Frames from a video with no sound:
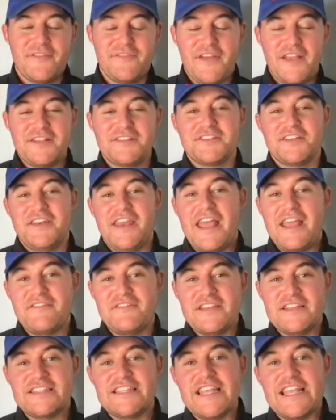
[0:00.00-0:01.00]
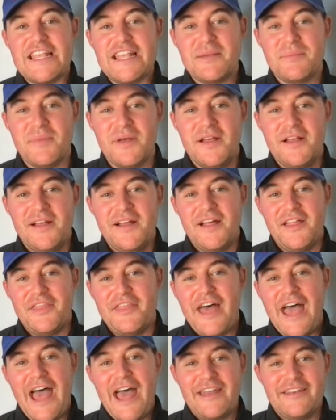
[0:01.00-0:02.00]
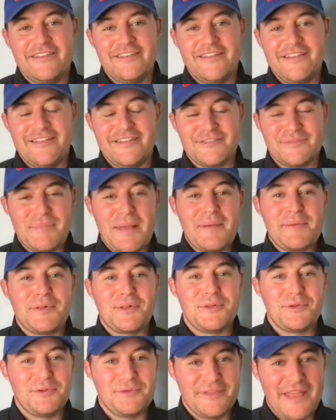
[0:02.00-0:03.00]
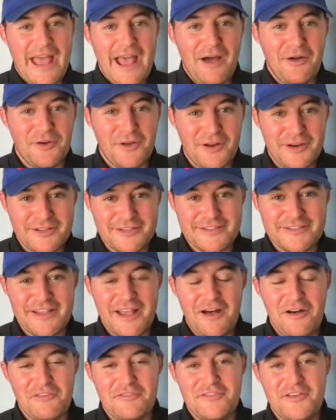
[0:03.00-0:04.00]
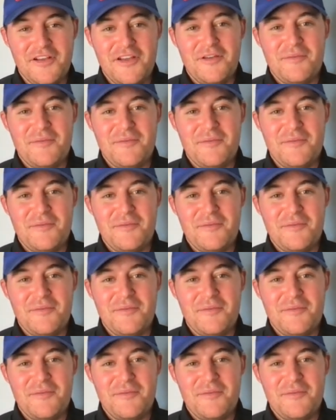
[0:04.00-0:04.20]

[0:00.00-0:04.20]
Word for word: face a Navy team that is maybe a little down on itself,